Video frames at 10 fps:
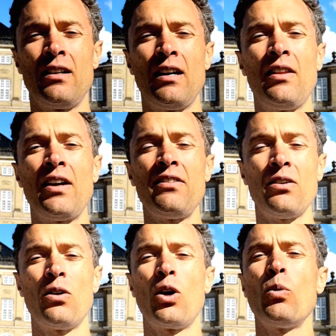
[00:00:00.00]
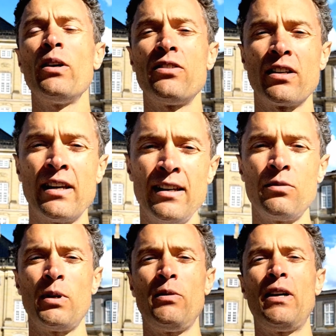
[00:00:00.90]
And that's always the
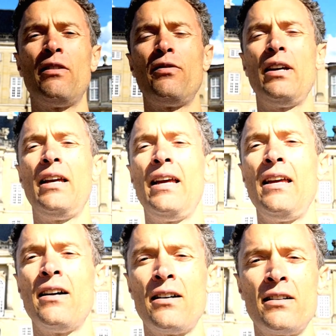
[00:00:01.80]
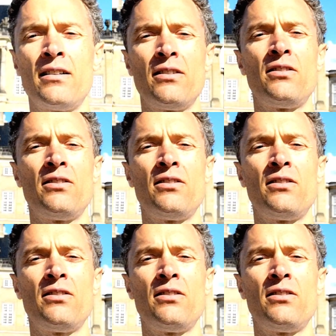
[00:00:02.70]
case when we have AR.